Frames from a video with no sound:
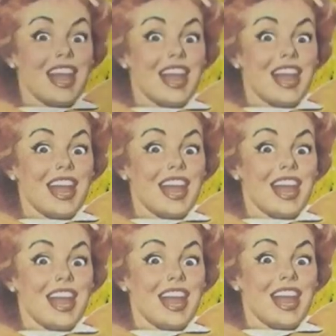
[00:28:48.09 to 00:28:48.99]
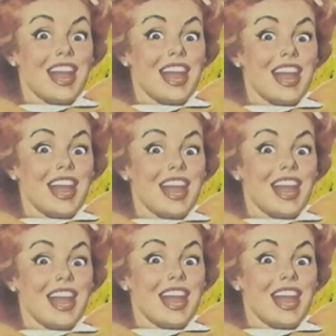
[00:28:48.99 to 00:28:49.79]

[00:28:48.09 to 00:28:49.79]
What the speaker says: [no speech]